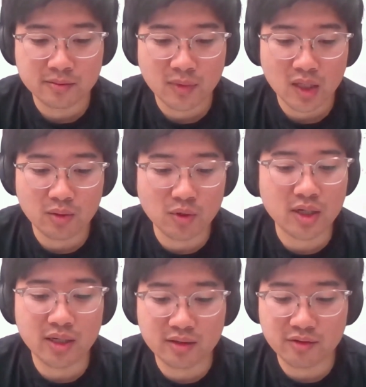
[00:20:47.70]
what
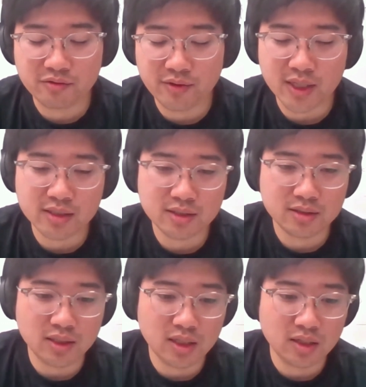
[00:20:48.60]
kind of effects
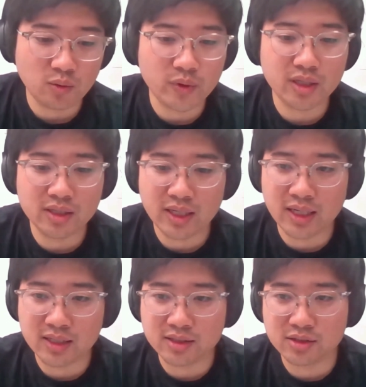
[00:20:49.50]
wind
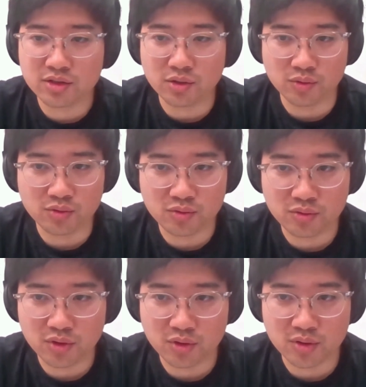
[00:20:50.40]
has to
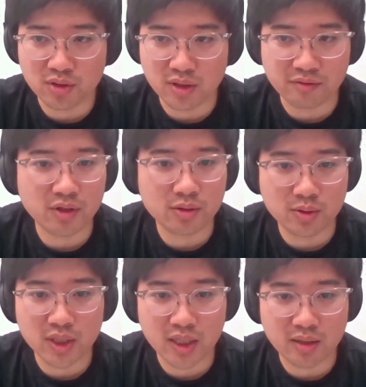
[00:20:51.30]
your vehicle
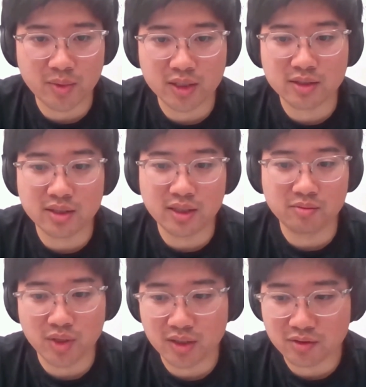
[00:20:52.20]
dynamics in
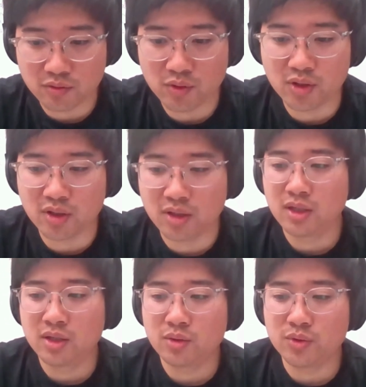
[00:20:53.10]
PX4,
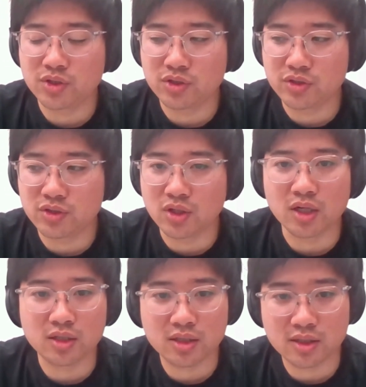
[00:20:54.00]
which is
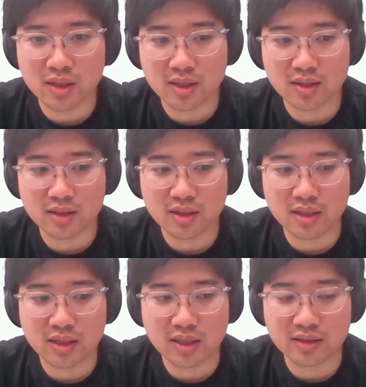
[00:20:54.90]
not,
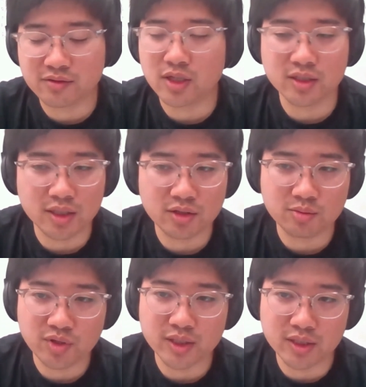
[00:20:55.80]
as far as I know,
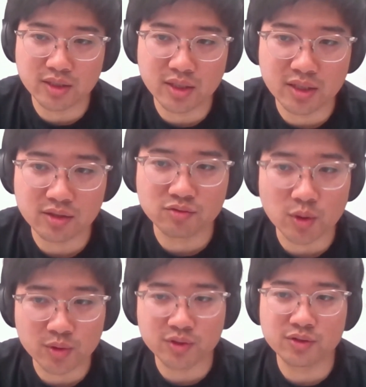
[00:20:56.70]
present in
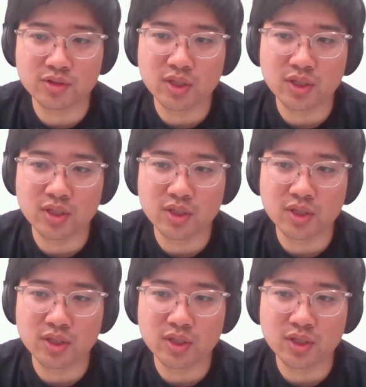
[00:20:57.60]
rotors.